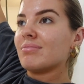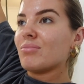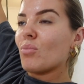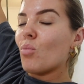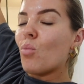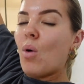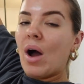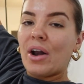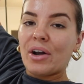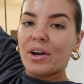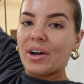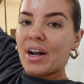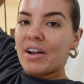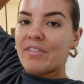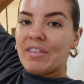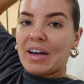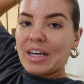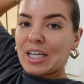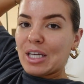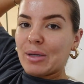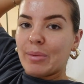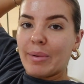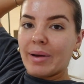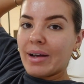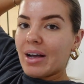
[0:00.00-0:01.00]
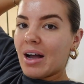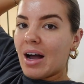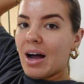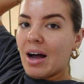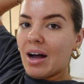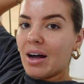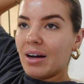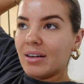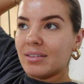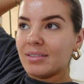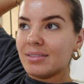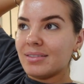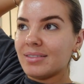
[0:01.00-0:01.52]
why don't I vacuum my
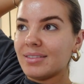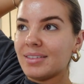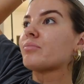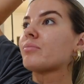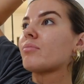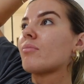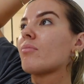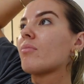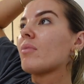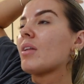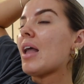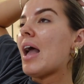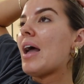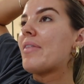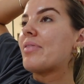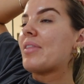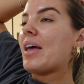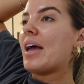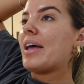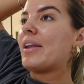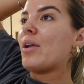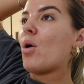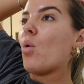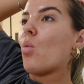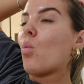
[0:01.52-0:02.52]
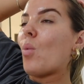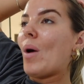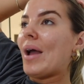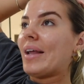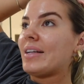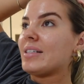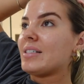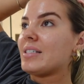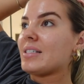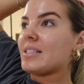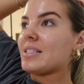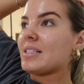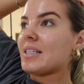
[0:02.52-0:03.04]
car? And then
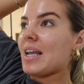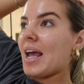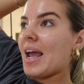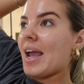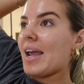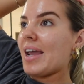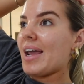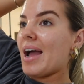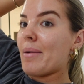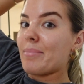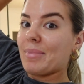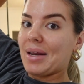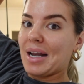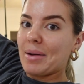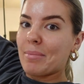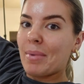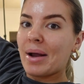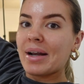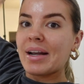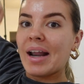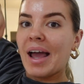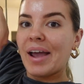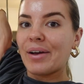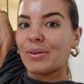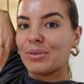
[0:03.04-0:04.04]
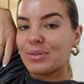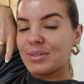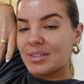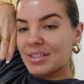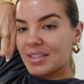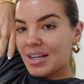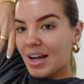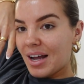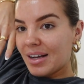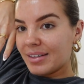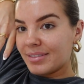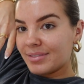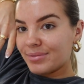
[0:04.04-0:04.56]
Wednesday, I'm getting my nails
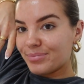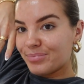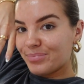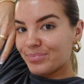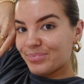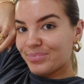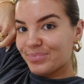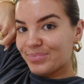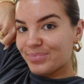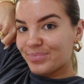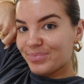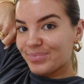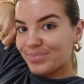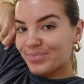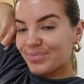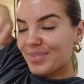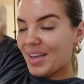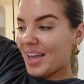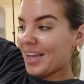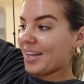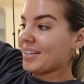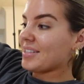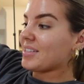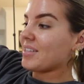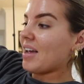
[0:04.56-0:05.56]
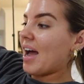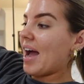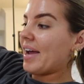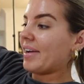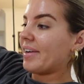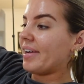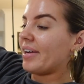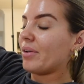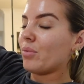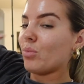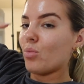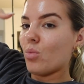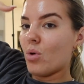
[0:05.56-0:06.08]
done
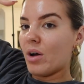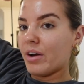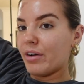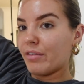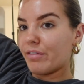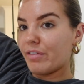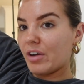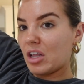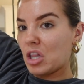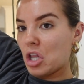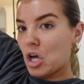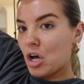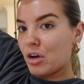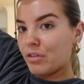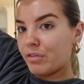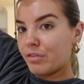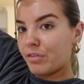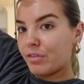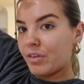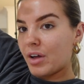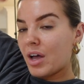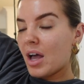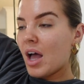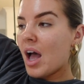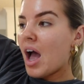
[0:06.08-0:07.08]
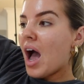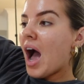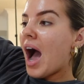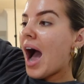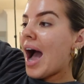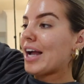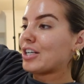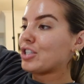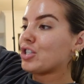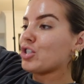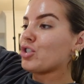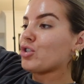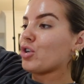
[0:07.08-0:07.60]
excited. One fell off.
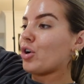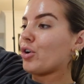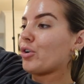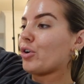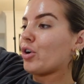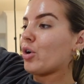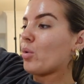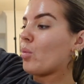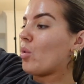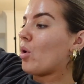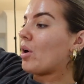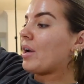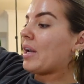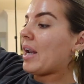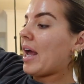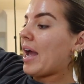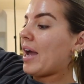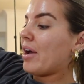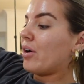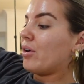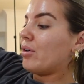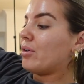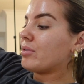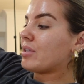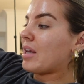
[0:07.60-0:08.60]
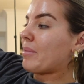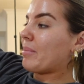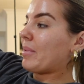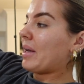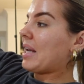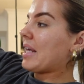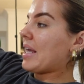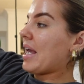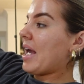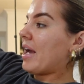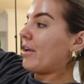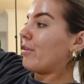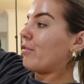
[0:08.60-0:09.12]
I just don't know what nails I'm going to
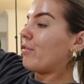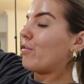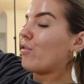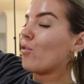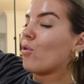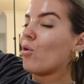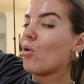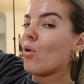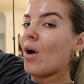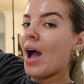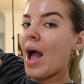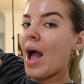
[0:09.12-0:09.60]
get for